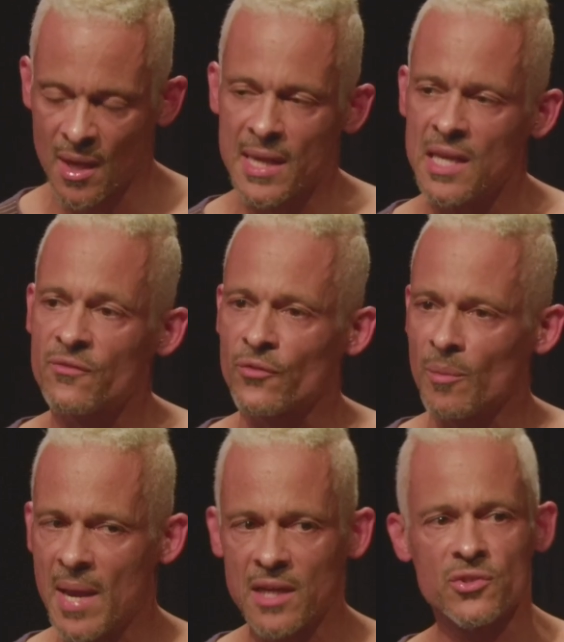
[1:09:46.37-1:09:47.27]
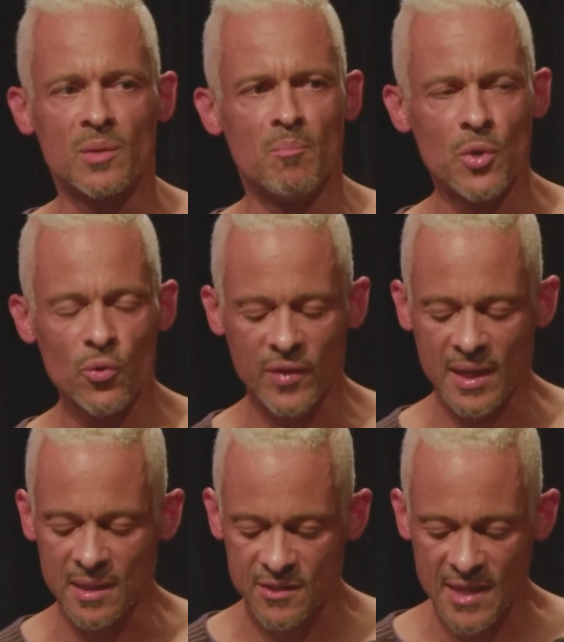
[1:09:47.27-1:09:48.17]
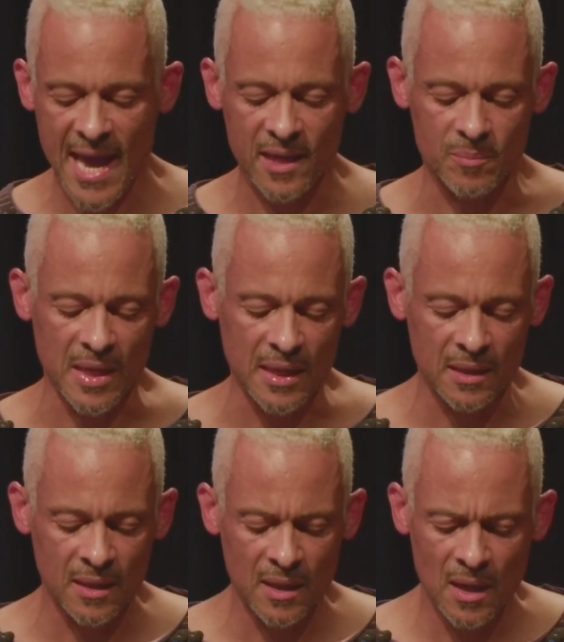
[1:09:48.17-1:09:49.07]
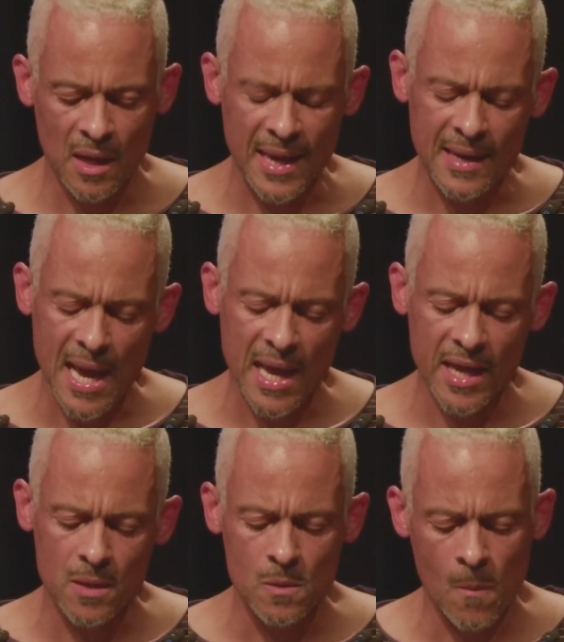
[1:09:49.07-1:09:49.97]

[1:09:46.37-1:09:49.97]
information moving inside me, and I